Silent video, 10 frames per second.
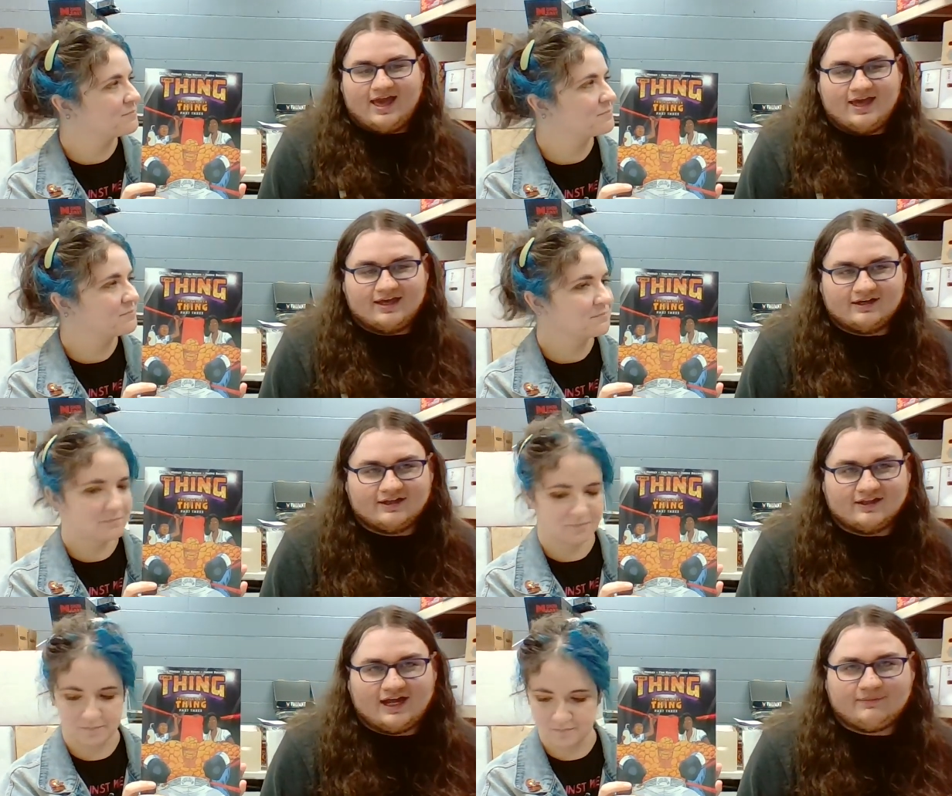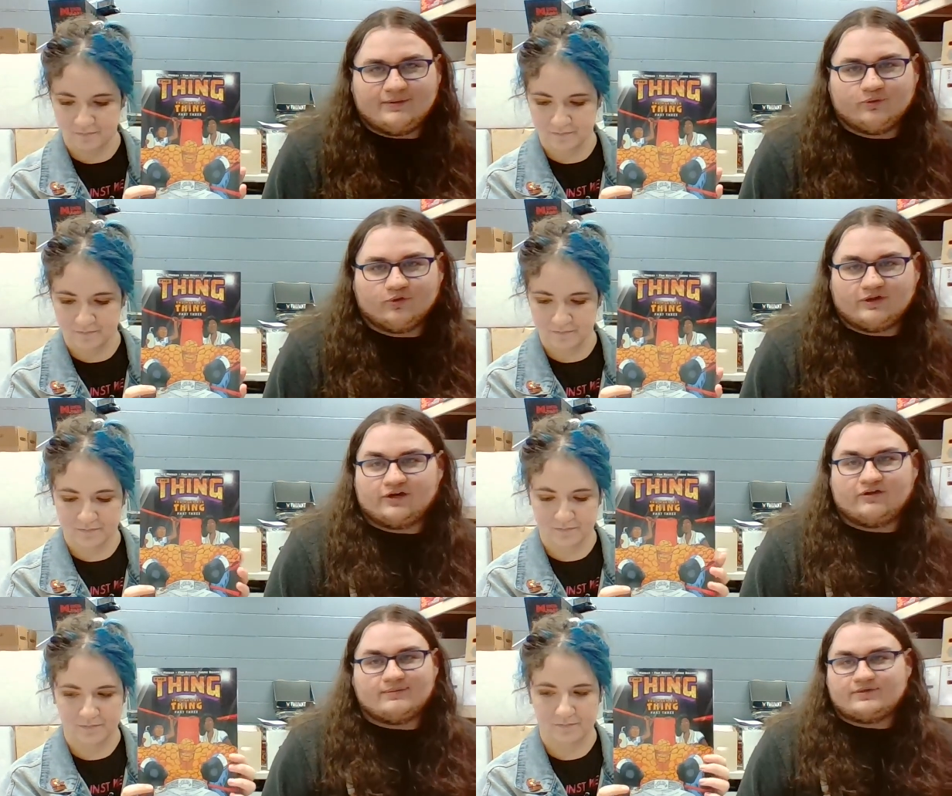Speaker 1: and a lot of people, you
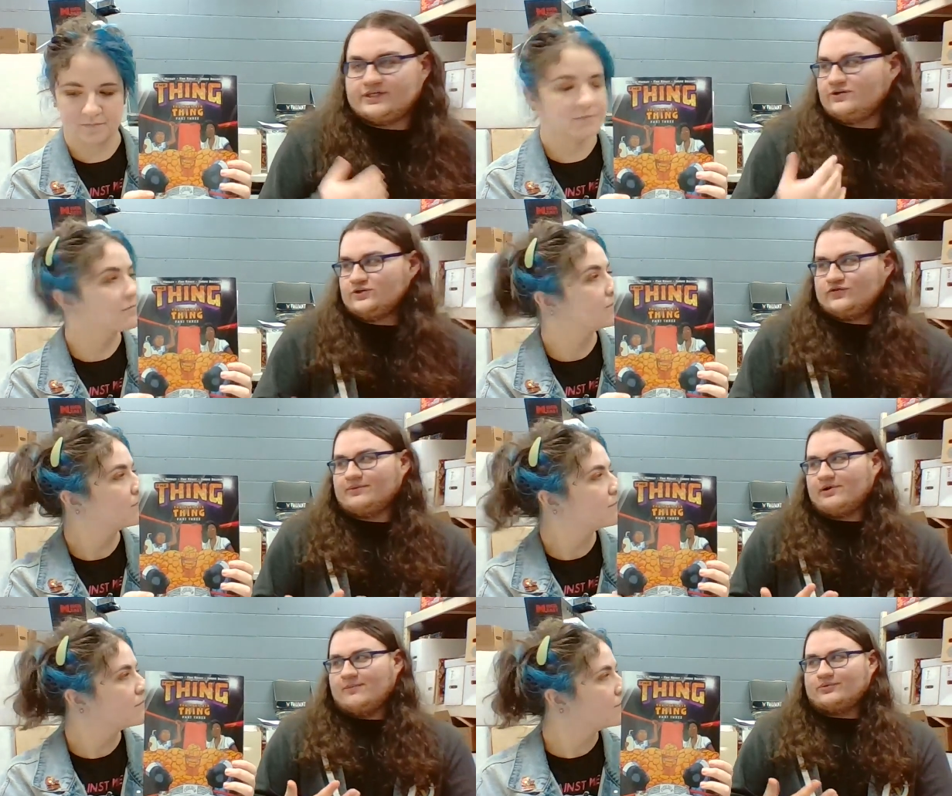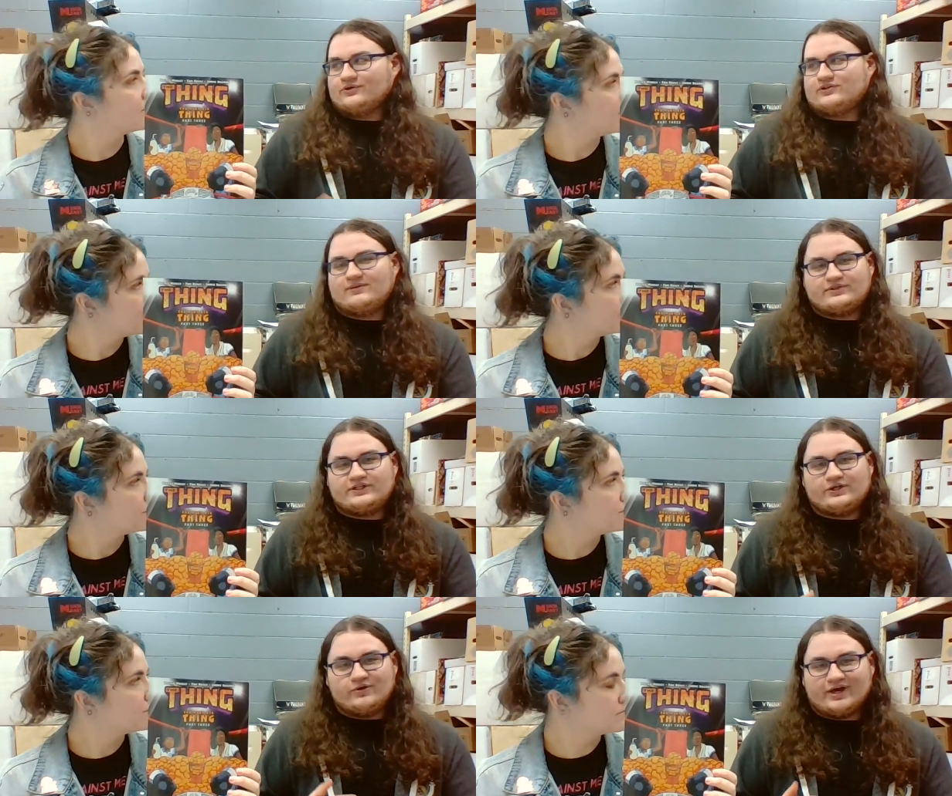know, the MCU is very popular, so the
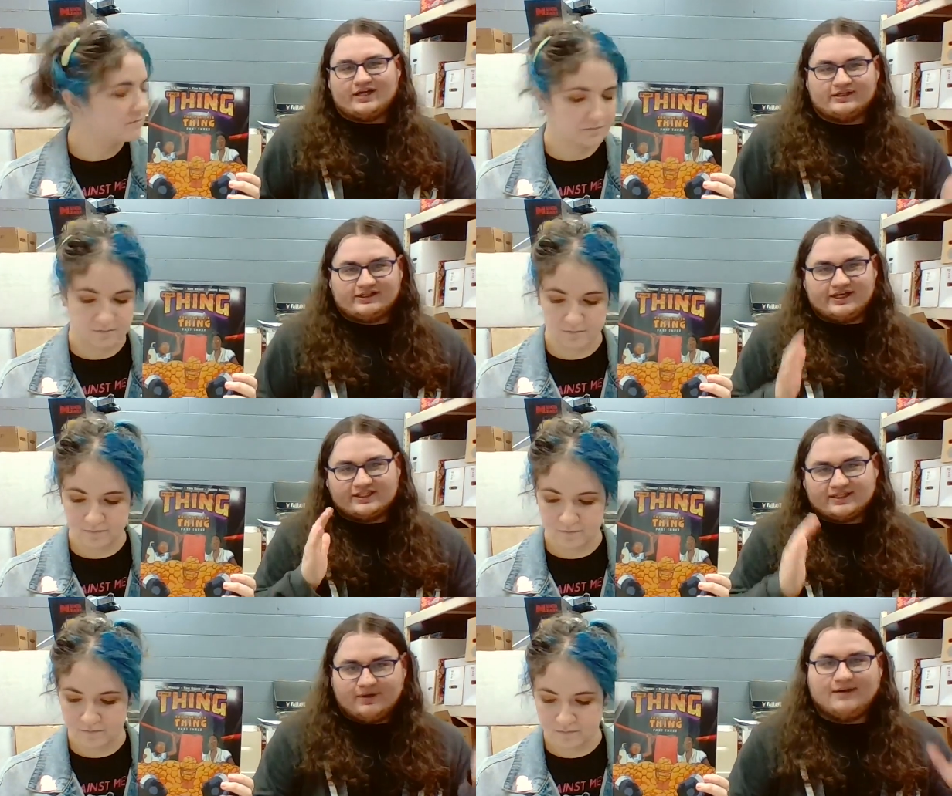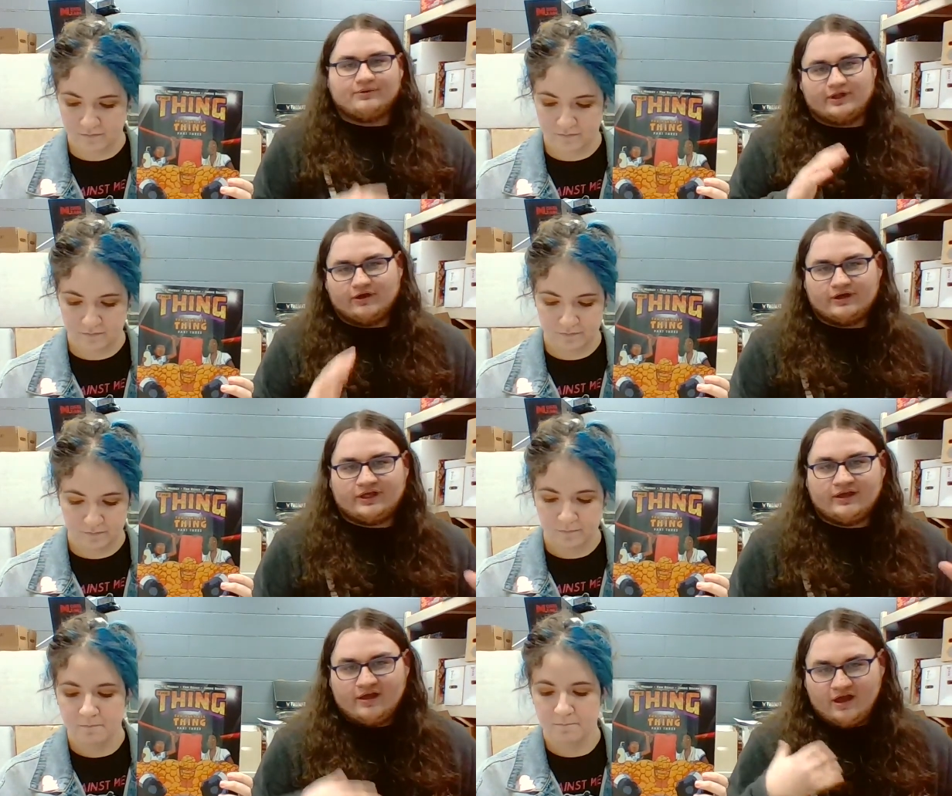MCU kind of dictates the
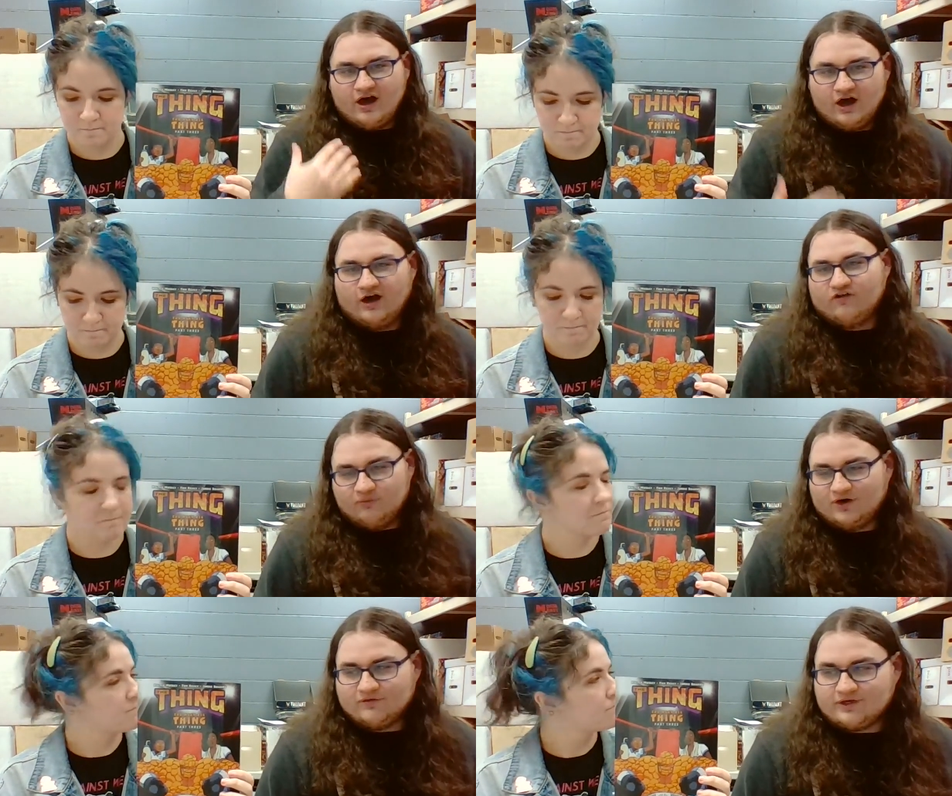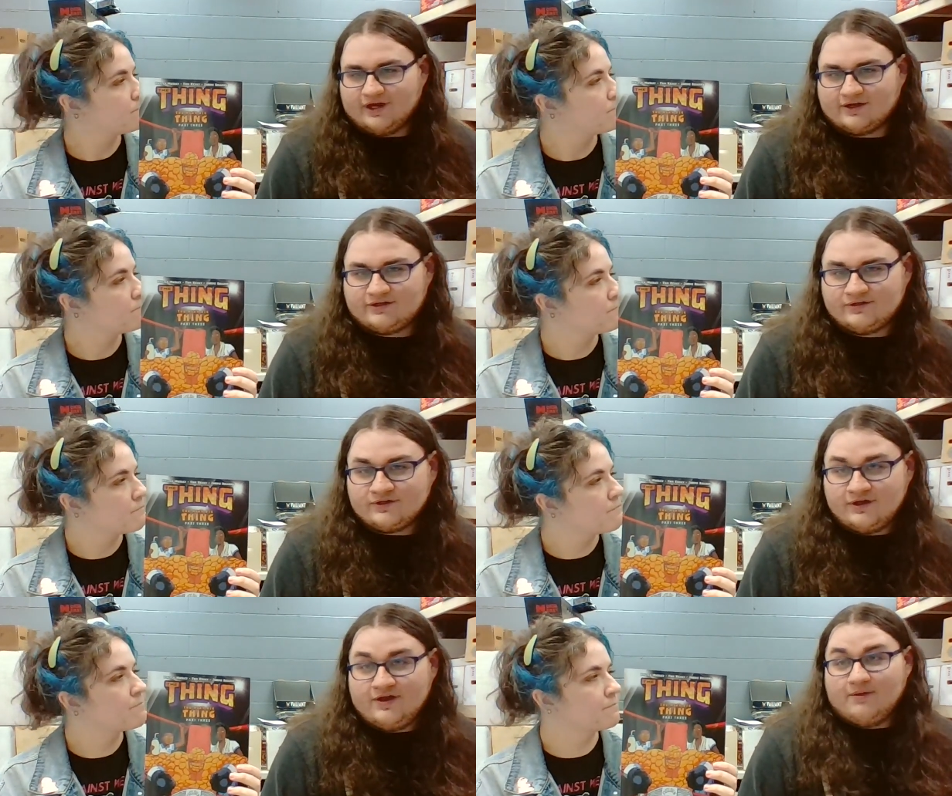popularity of Marvel characters.
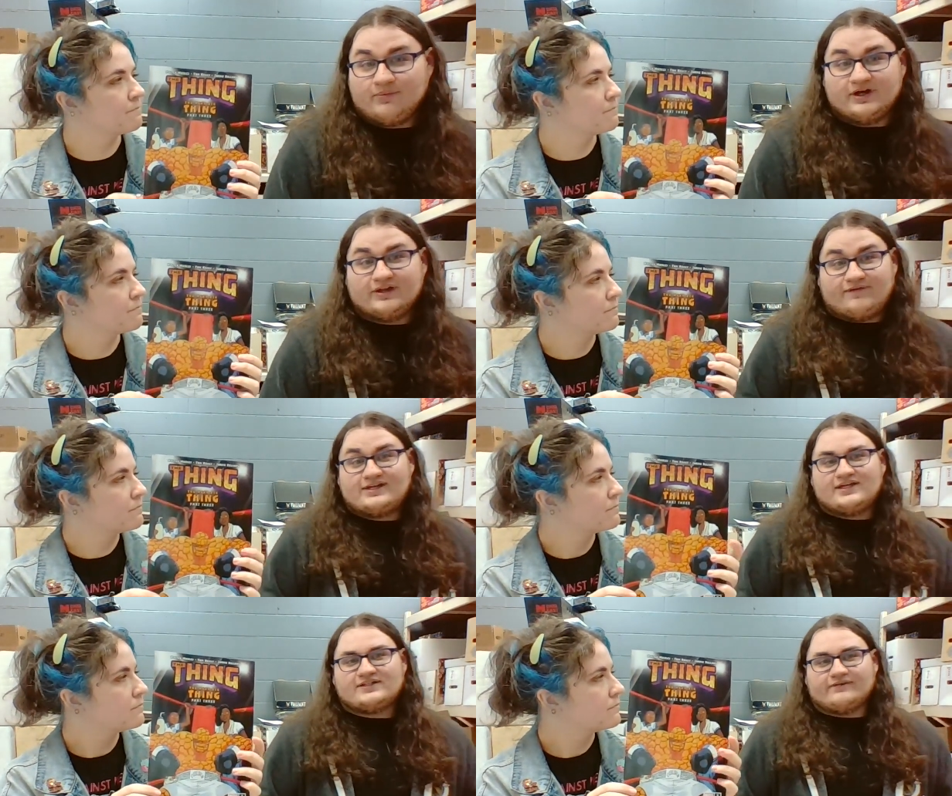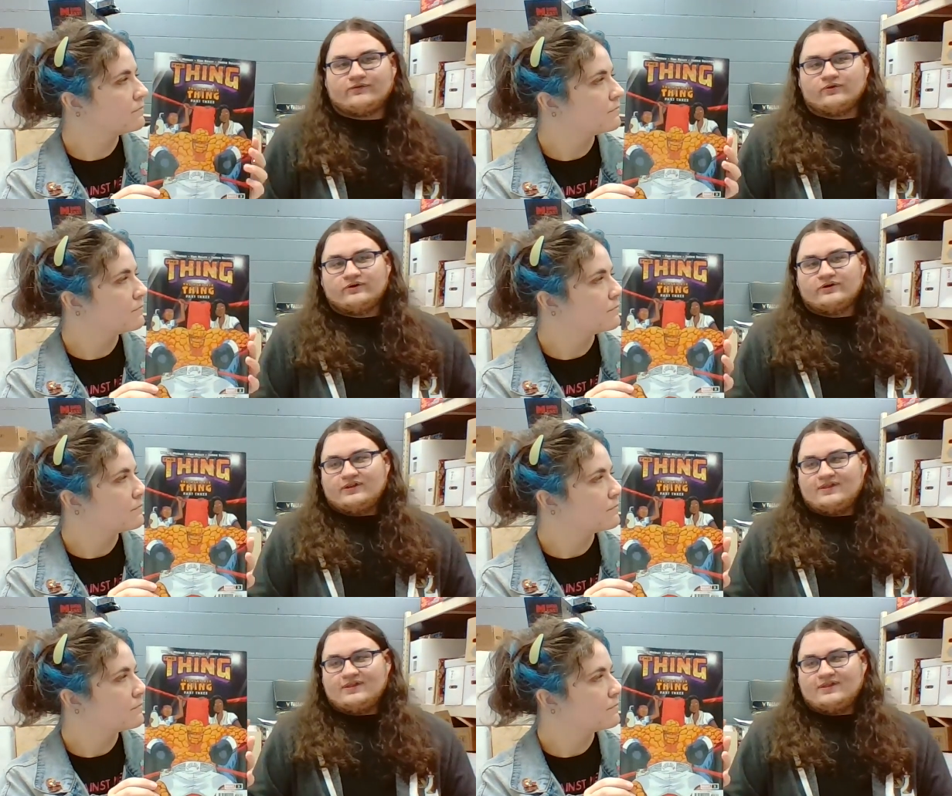Mm-hmm. But Fantastic Four